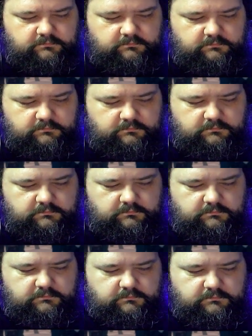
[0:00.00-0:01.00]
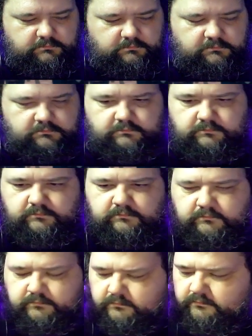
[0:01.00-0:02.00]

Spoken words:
No words are spoken by the person on screen.